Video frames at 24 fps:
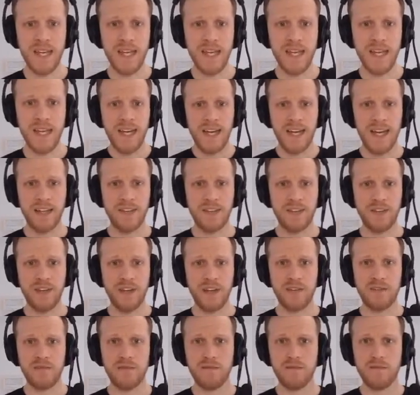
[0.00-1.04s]
And
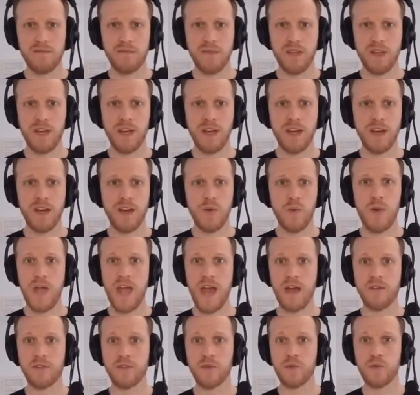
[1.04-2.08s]
then uh, we
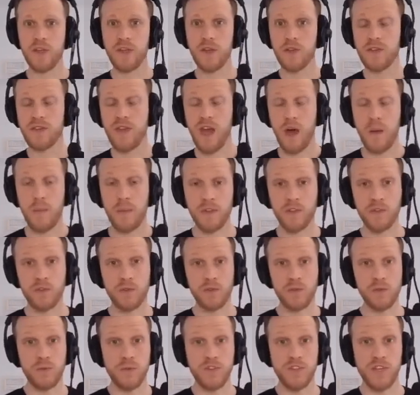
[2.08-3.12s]
have the reuse helper
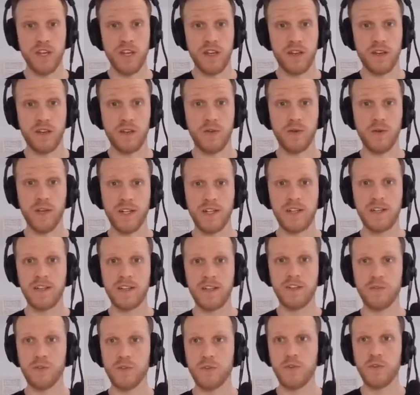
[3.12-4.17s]
tool, which I quickly
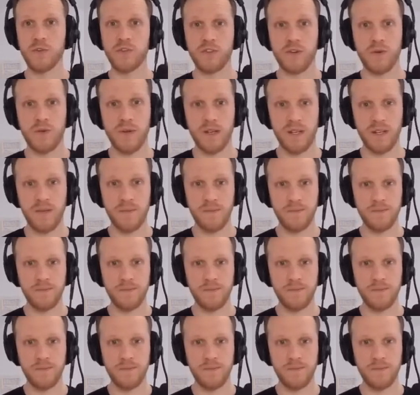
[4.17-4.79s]
introduced already.